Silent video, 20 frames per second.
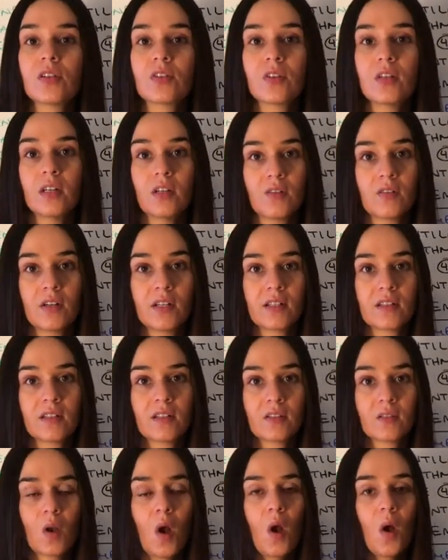pressure
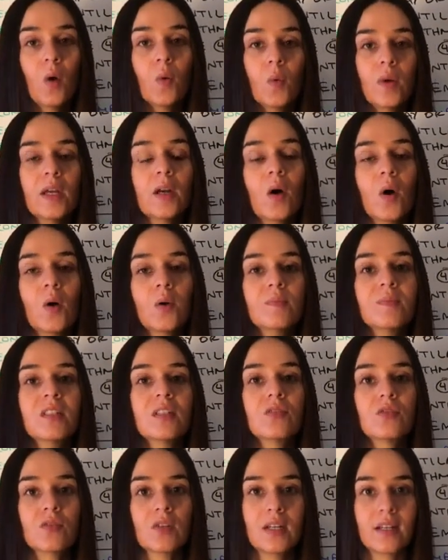increases. We hope
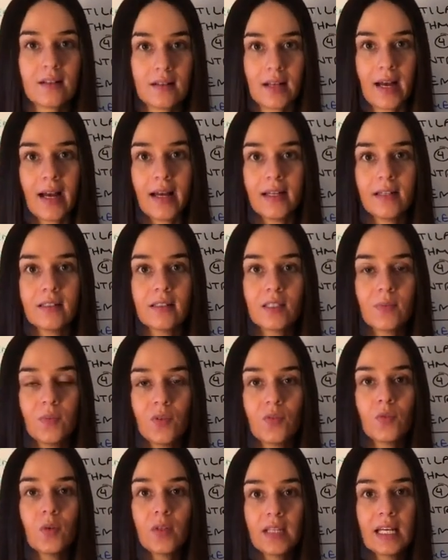to treat clients
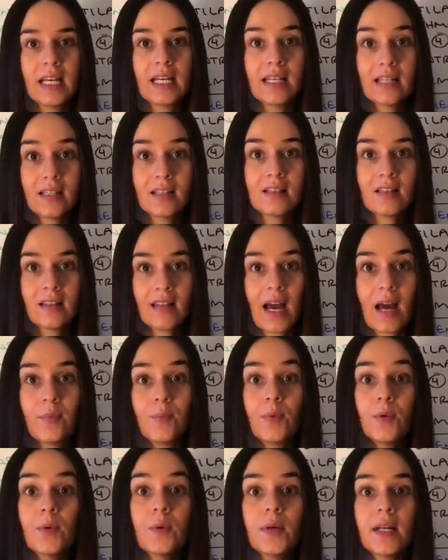before they get to
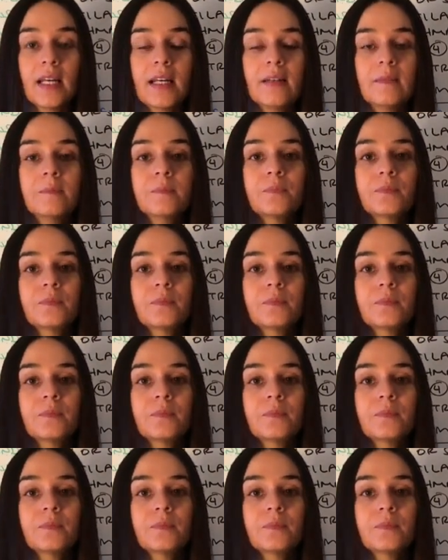that point.